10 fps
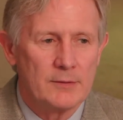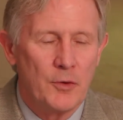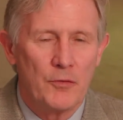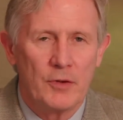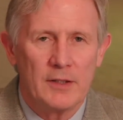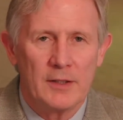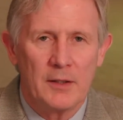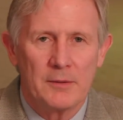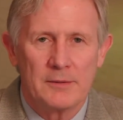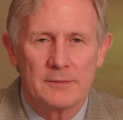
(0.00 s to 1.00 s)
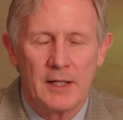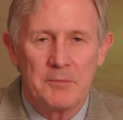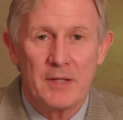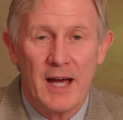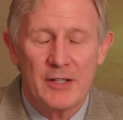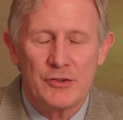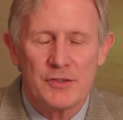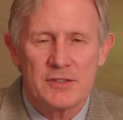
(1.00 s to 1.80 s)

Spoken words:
overly obnoxious.